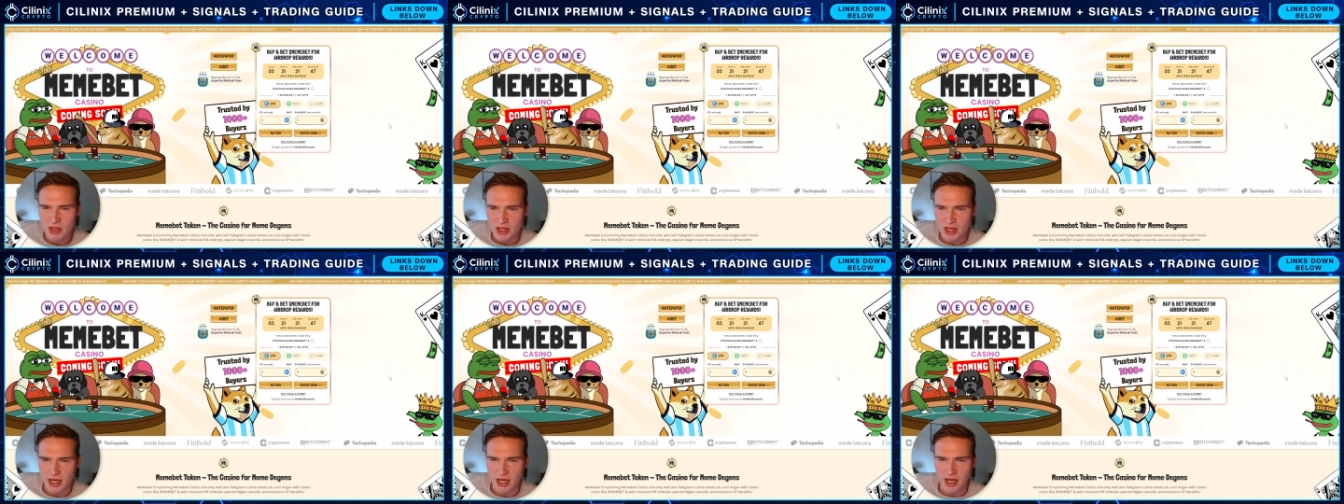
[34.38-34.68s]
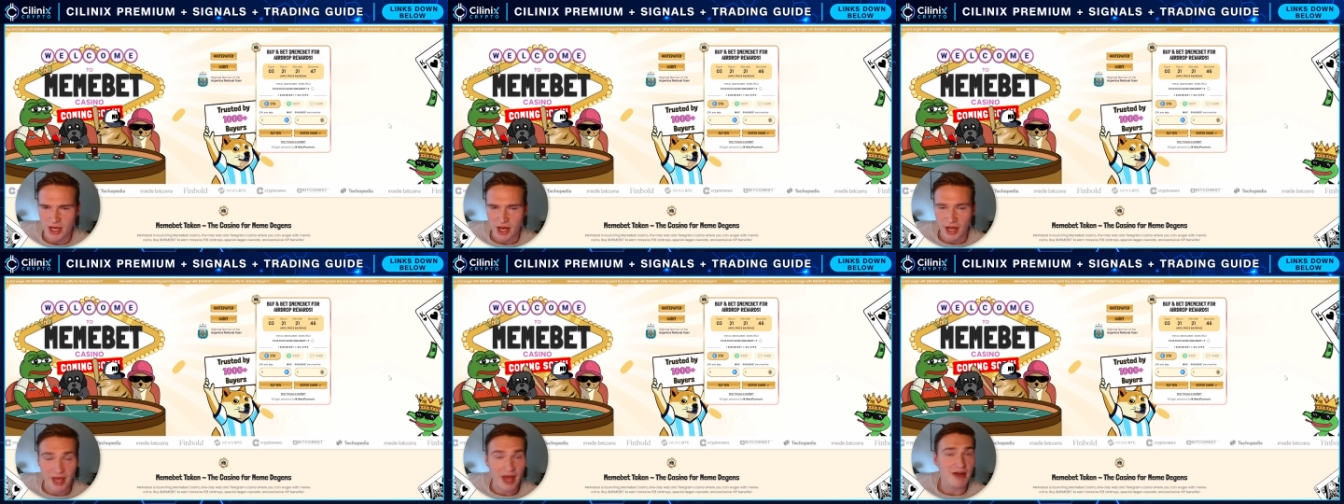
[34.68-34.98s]

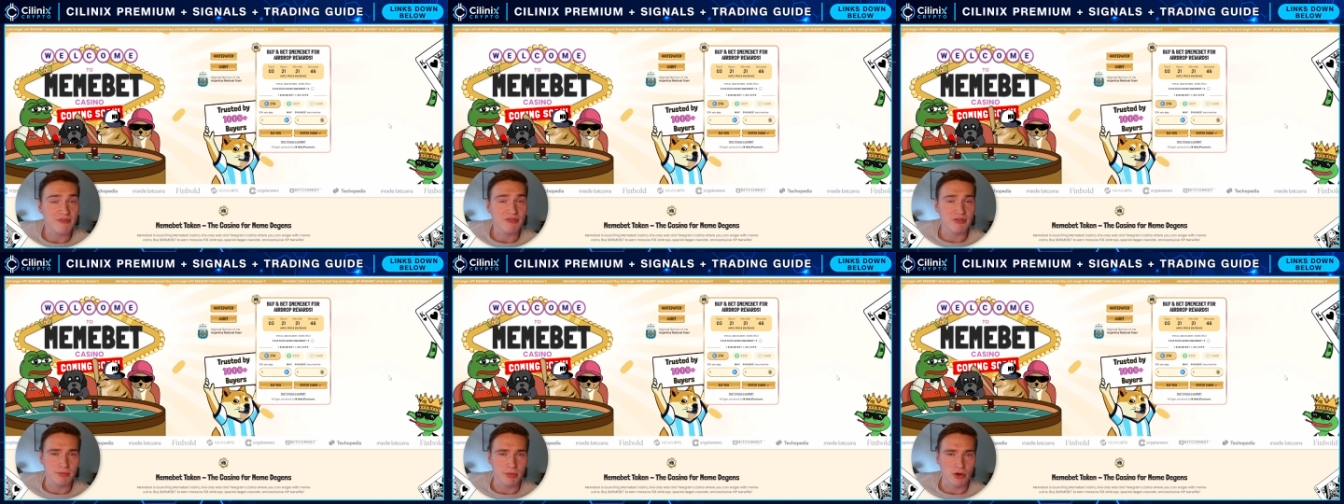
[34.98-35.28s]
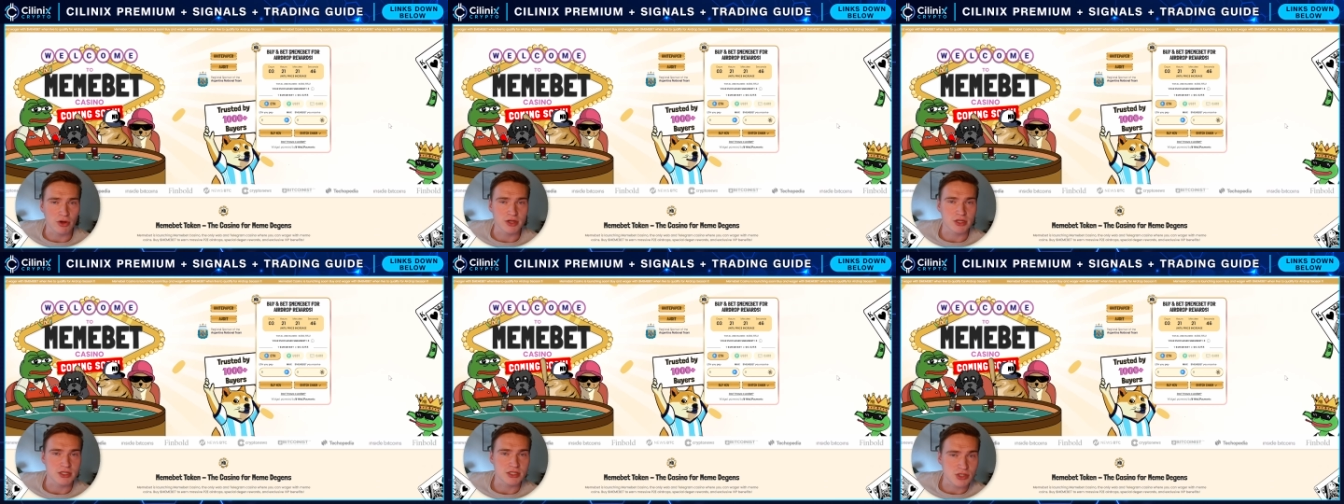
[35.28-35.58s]
Uh, I haven't
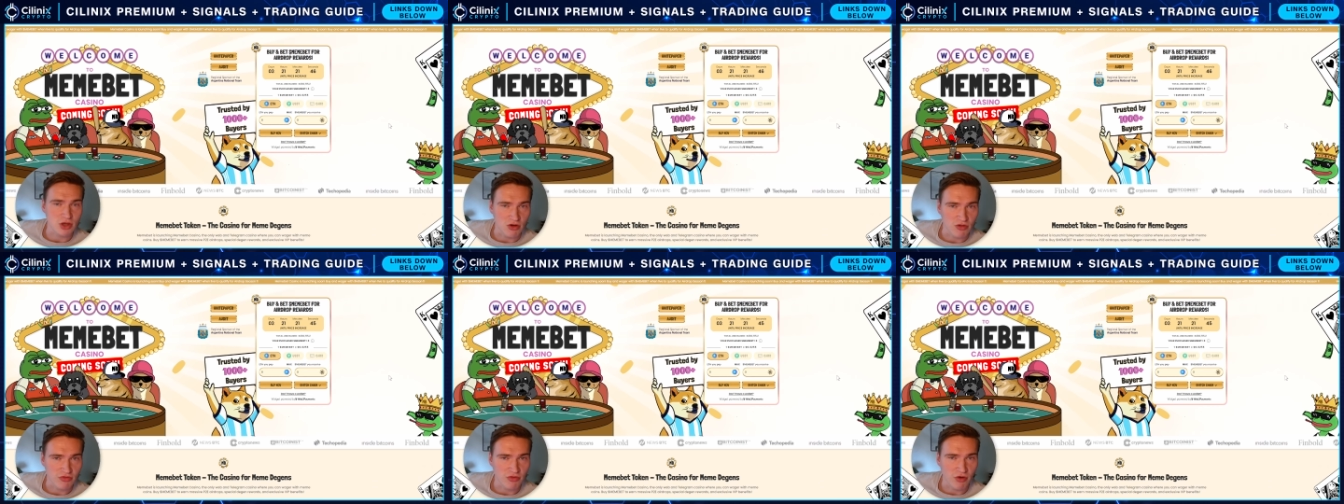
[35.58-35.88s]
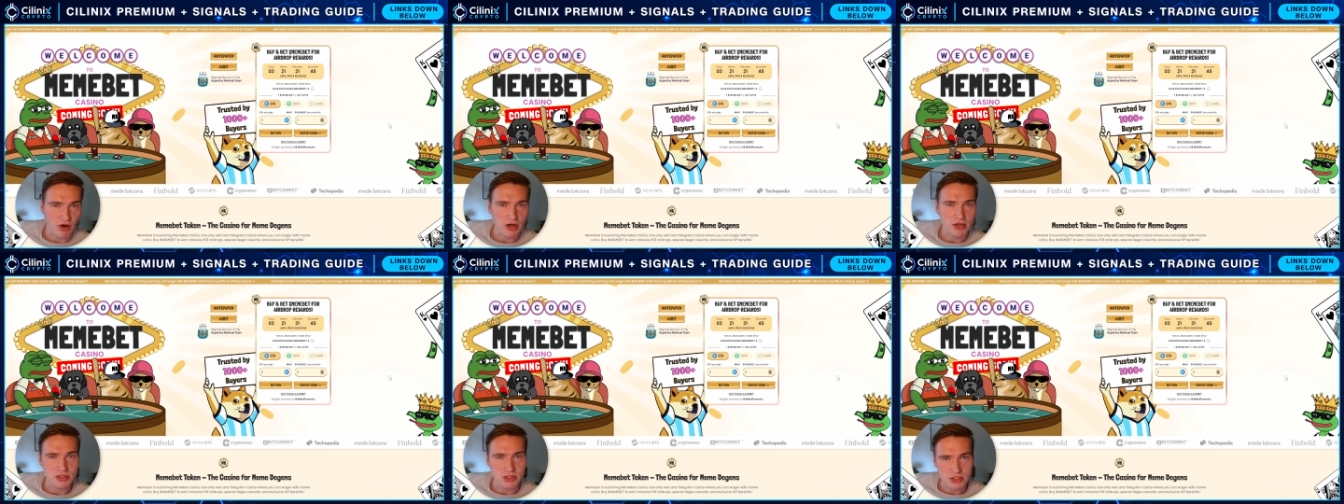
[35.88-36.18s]
bought it so
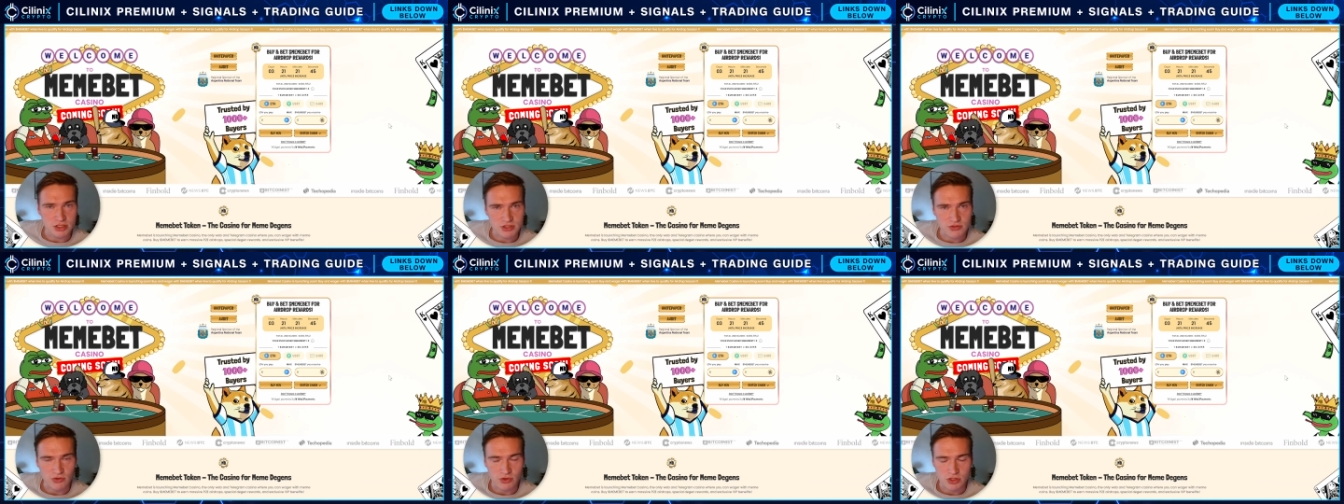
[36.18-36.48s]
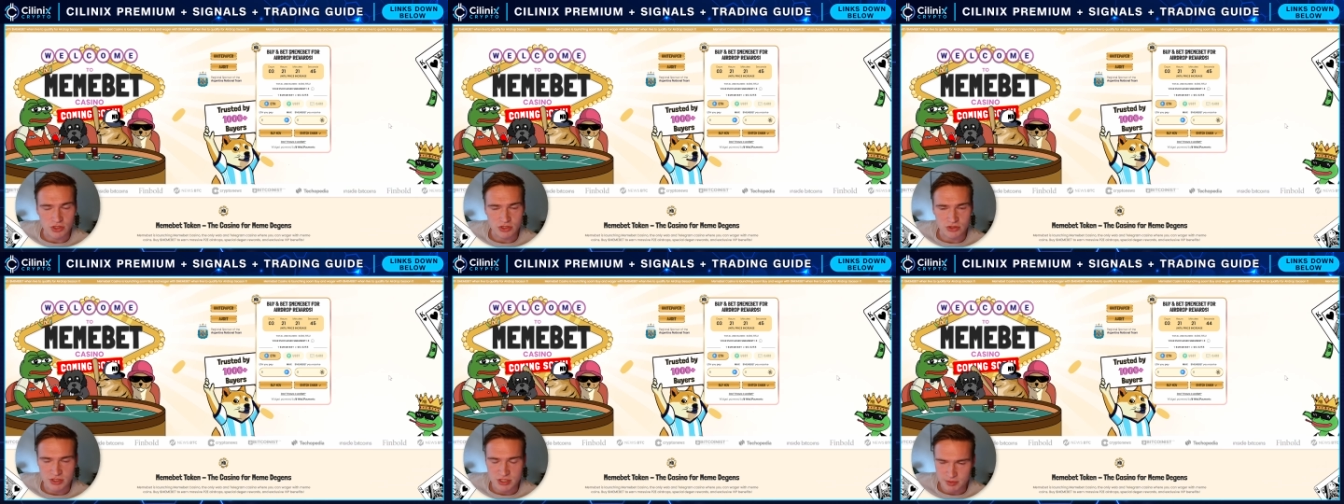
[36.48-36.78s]
far, just
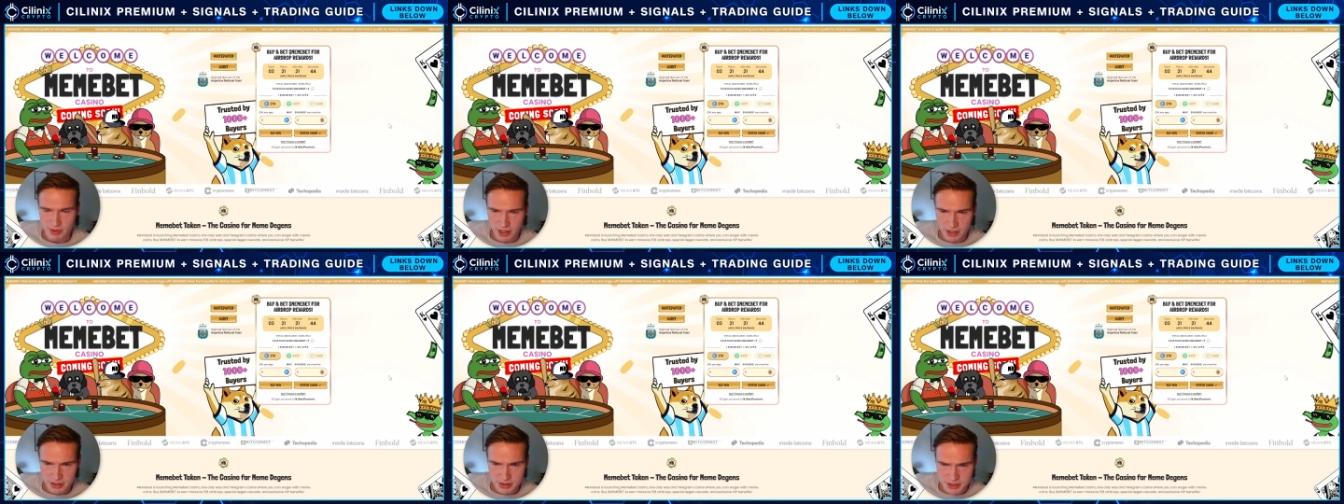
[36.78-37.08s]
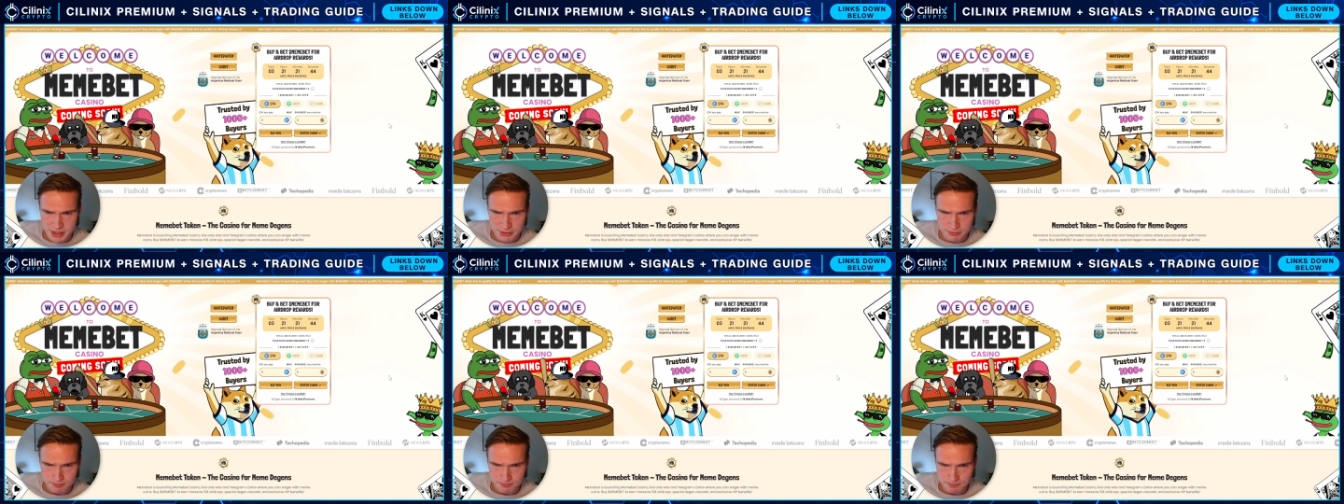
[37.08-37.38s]
for
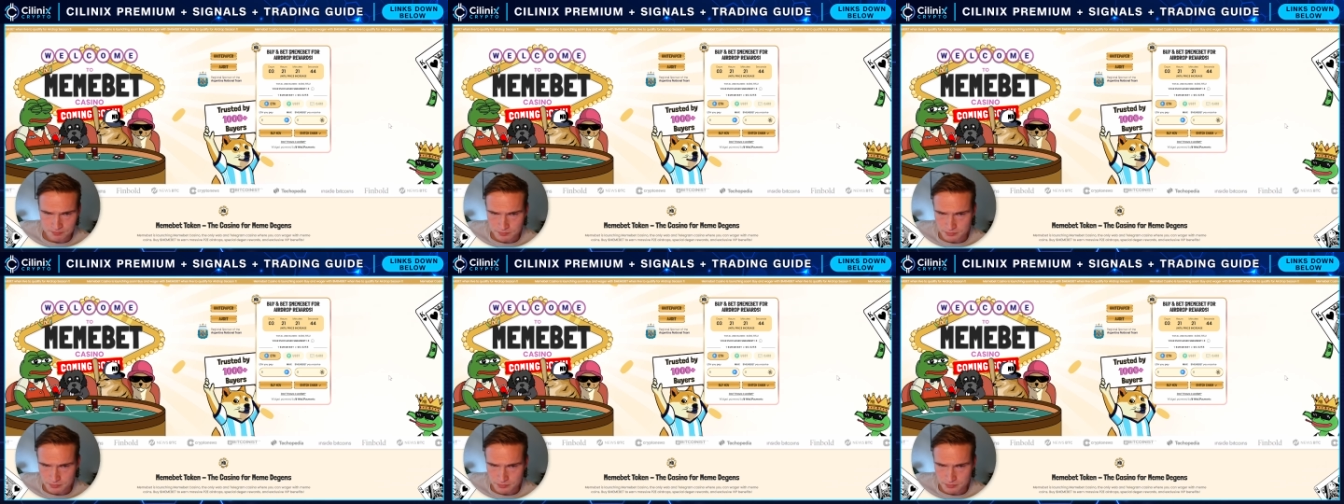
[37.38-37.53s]
transparency.